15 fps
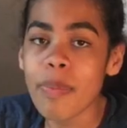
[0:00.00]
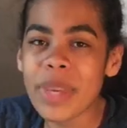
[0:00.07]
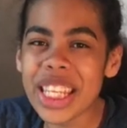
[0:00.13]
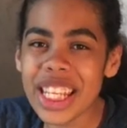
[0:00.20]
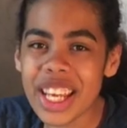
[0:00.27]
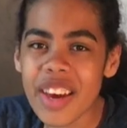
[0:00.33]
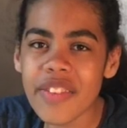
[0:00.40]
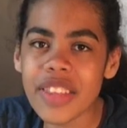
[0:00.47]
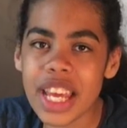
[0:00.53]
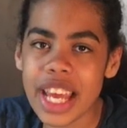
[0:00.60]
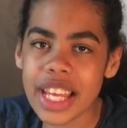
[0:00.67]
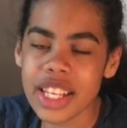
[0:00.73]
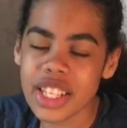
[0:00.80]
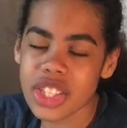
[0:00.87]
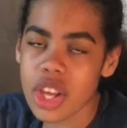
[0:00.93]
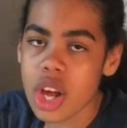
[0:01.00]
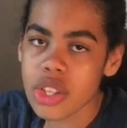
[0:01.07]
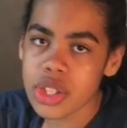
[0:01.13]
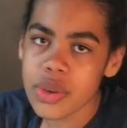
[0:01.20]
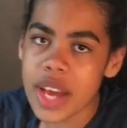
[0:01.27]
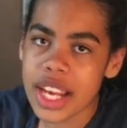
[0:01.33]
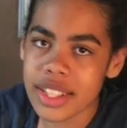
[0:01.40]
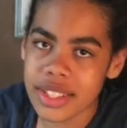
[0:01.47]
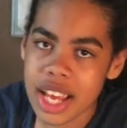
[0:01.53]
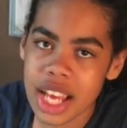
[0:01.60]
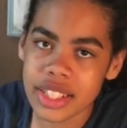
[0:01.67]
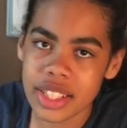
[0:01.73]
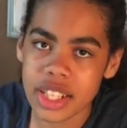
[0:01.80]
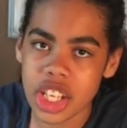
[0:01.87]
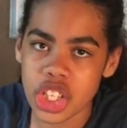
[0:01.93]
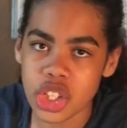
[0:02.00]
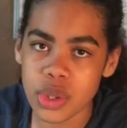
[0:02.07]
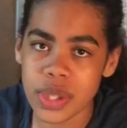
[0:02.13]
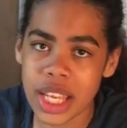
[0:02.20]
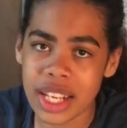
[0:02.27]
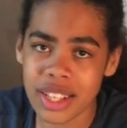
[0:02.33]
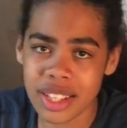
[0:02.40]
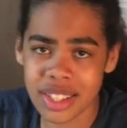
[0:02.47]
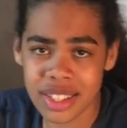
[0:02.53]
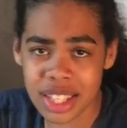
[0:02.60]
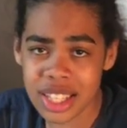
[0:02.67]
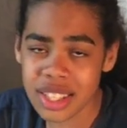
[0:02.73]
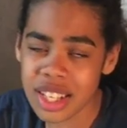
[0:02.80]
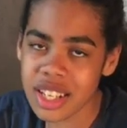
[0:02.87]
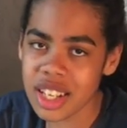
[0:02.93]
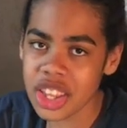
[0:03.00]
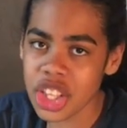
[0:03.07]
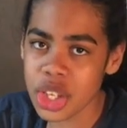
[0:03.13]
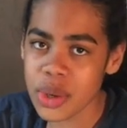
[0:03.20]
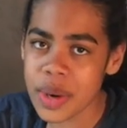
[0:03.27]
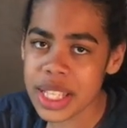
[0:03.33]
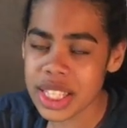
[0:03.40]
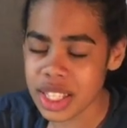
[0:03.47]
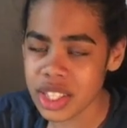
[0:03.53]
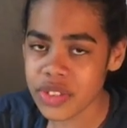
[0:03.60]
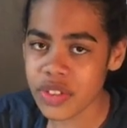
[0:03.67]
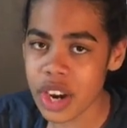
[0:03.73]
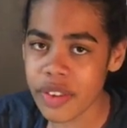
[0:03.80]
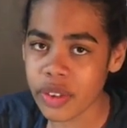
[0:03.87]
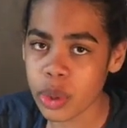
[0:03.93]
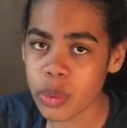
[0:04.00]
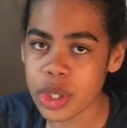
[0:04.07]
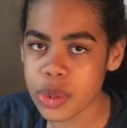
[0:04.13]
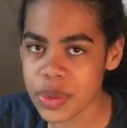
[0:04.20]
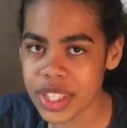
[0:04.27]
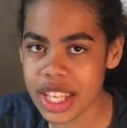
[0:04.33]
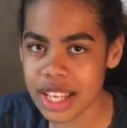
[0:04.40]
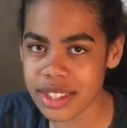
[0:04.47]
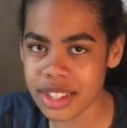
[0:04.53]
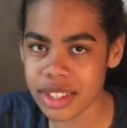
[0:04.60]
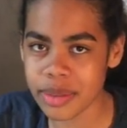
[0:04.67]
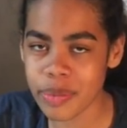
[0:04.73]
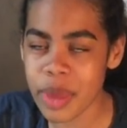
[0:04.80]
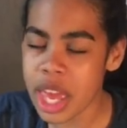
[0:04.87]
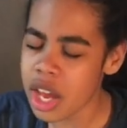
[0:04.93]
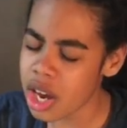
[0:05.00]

Media of the 80s also had attacked an issue that had existed in the US since forever, which was sexism.